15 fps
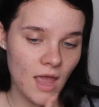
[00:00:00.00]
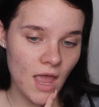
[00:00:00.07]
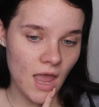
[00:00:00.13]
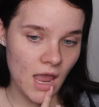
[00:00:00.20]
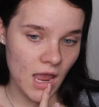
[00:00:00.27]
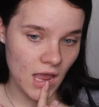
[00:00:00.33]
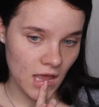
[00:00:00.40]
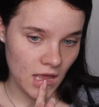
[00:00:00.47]

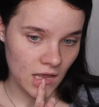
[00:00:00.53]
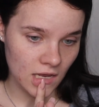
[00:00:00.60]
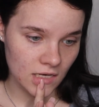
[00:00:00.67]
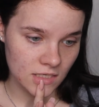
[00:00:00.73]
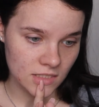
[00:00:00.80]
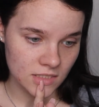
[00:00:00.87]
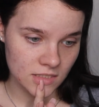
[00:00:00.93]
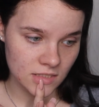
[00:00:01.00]

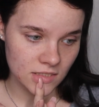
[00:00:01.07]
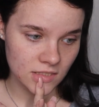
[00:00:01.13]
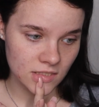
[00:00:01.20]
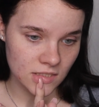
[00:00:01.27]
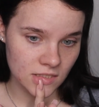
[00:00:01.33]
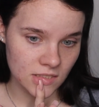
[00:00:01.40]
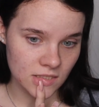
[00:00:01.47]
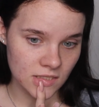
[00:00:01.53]
And
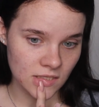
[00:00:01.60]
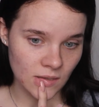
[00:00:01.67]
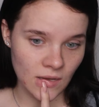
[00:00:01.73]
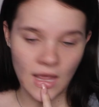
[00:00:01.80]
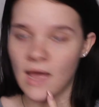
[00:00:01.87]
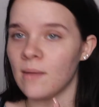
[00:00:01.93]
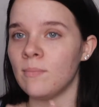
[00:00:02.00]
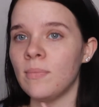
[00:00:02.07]
they
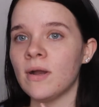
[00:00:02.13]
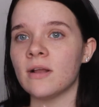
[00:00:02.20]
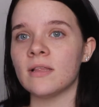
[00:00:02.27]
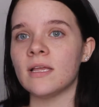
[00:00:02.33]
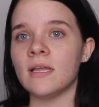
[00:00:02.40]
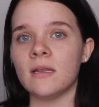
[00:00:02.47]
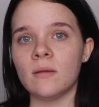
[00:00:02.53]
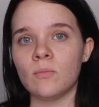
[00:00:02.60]
had
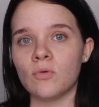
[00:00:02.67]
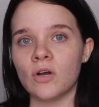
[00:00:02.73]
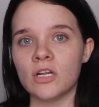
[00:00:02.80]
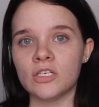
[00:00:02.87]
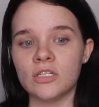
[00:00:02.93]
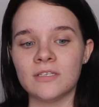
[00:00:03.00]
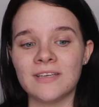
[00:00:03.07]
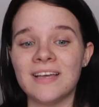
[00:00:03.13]
barely any
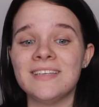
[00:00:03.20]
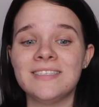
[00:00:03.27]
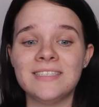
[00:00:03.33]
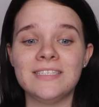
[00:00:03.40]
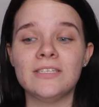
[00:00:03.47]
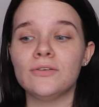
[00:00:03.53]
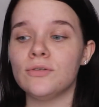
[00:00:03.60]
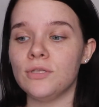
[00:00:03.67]
brushes. I
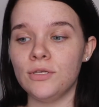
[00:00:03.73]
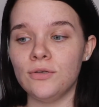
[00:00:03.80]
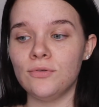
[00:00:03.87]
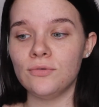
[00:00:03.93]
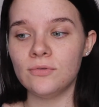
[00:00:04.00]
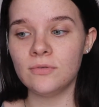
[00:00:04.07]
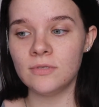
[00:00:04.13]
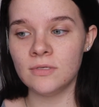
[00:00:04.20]
still
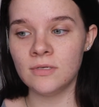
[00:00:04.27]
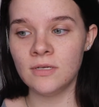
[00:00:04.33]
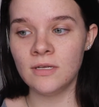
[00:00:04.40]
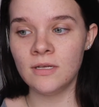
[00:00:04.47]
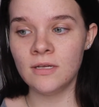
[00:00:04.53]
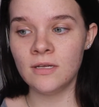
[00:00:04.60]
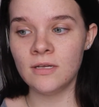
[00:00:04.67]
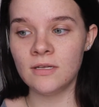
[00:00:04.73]
use
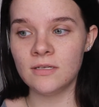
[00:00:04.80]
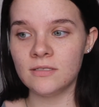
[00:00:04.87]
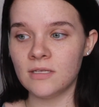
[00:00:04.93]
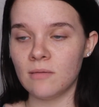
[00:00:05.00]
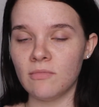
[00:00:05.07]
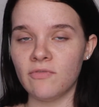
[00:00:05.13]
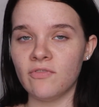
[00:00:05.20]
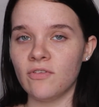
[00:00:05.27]

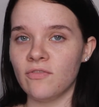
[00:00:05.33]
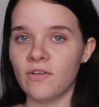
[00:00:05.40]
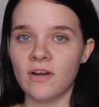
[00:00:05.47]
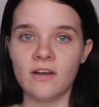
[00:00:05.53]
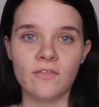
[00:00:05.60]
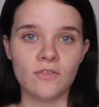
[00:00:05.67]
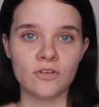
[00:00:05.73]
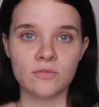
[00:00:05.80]
some of the
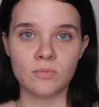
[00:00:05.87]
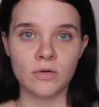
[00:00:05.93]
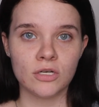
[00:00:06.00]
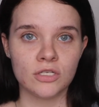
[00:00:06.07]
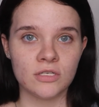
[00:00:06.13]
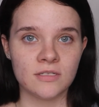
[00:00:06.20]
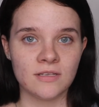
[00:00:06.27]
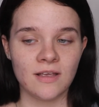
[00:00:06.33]
very first
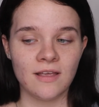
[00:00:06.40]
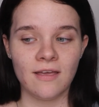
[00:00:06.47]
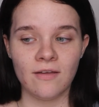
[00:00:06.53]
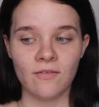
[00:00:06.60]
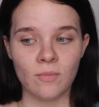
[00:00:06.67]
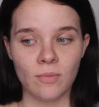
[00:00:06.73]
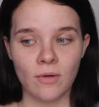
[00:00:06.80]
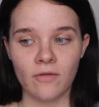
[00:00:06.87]
brushes I
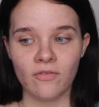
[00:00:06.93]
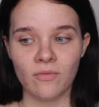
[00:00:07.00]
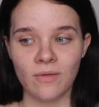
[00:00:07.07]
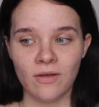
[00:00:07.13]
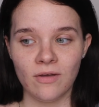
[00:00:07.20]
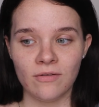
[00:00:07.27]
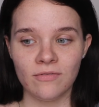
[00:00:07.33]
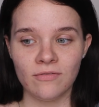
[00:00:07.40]
ever bought from
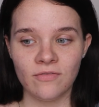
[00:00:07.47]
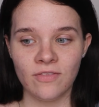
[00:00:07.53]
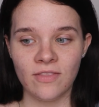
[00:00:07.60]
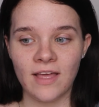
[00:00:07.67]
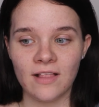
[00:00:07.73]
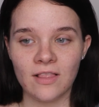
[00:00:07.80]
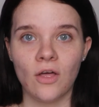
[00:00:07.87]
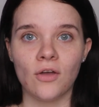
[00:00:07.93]
e.l.f.
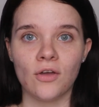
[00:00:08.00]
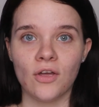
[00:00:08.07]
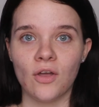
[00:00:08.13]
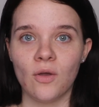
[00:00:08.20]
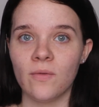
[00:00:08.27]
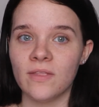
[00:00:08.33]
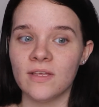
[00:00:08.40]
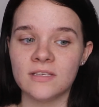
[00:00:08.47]
that long ago,
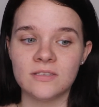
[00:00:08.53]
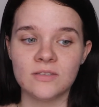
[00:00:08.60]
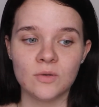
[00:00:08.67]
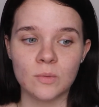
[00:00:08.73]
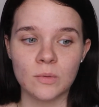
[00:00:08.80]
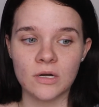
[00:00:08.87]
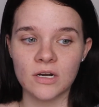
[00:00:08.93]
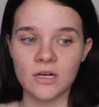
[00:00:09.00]
and they still
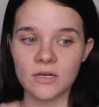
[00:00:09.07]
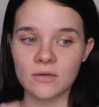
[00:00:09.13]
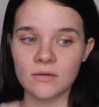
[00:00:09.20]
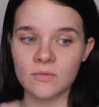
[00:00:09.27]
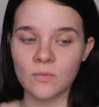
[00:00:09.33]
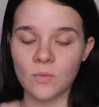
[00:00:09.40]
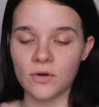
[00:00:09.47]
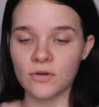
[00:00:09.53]
work
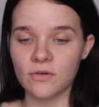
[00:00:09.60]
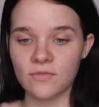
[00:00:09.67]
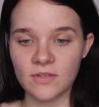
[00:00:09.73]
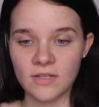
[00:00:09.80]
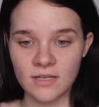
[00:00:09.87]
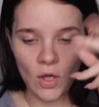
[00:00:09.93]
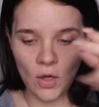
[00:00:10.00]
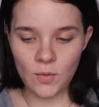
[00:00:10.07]

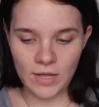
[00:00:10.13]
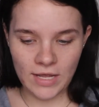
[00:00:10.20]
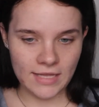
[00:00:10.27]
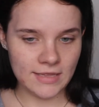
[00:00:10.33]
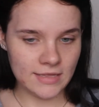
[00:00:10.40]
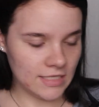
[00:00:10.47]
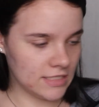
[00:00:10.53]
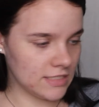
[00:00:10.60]
wonderfully. Okay,
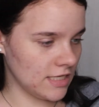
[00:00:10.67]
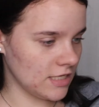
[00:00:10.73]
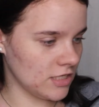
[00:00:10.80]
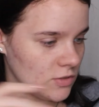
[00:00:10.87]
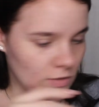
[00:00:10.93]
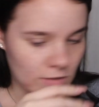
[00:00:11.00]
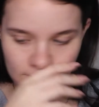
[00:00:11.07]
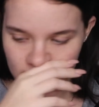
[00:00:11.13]
let's get
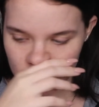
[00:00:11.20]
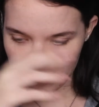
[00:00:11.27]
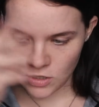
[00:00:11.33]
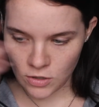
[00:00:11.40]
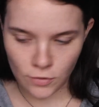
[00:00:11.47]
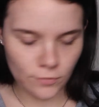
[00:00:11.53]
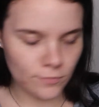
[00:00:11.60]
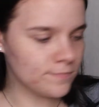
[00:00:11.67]
into it. So,